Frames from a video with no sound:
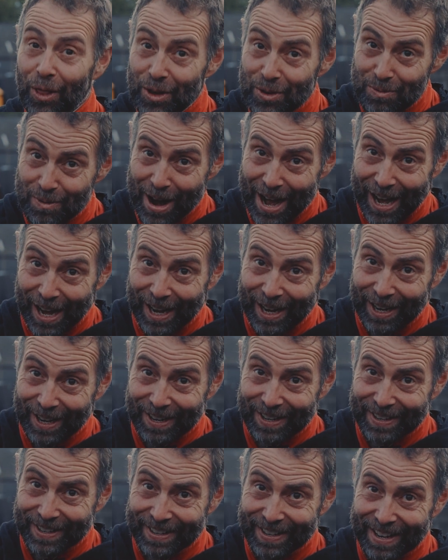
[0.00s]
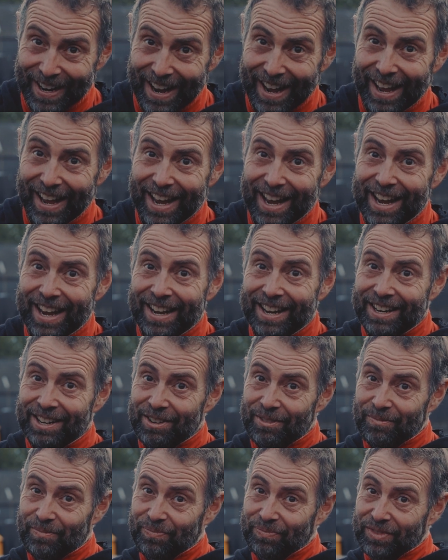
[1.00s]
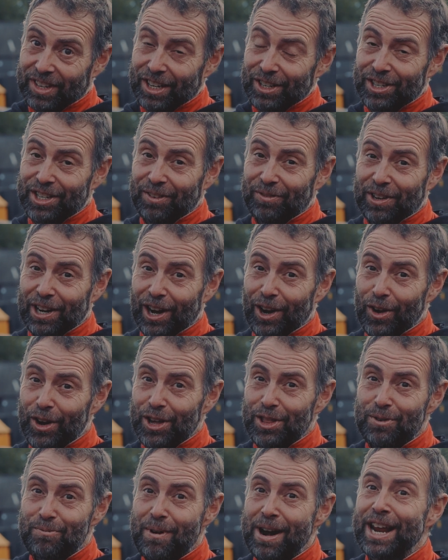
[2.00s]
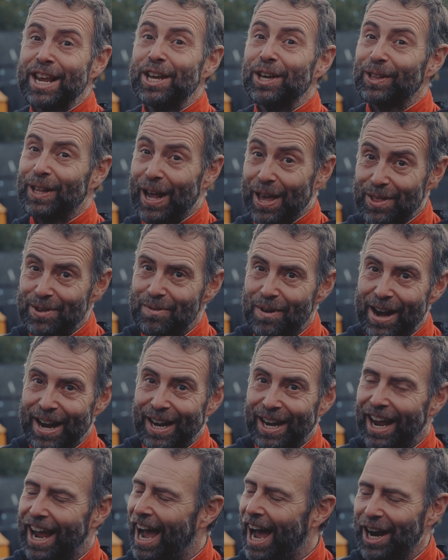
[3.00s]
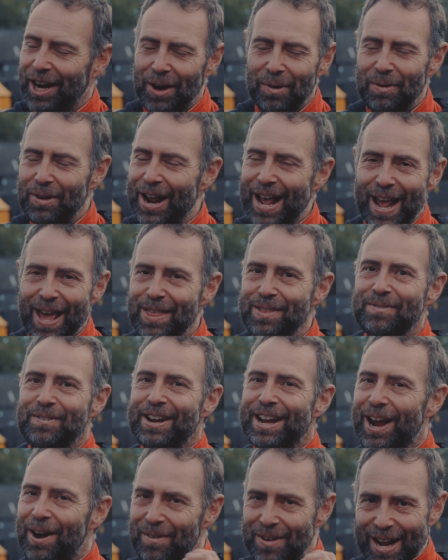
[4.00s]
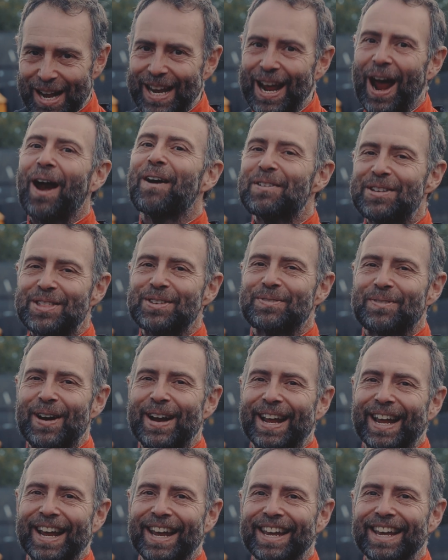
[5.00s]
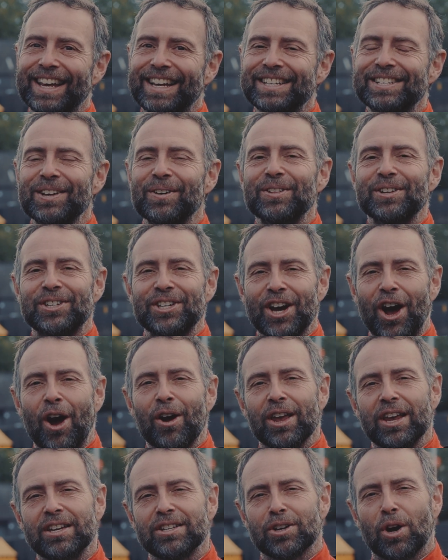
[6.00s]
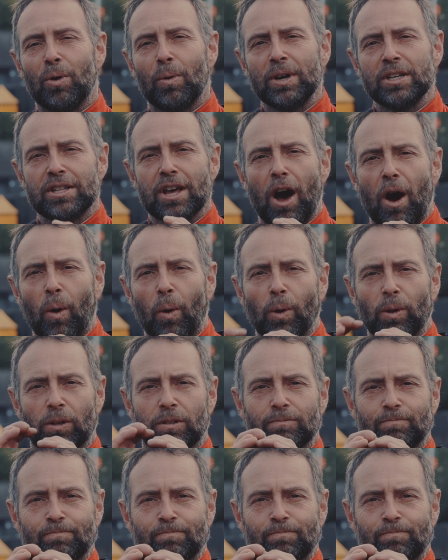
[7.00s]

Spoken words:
the ring. Because if you look at the ring, you'll hit the ring. I don't want to hit the ring, I want to carry the ring. So the target is always the hole.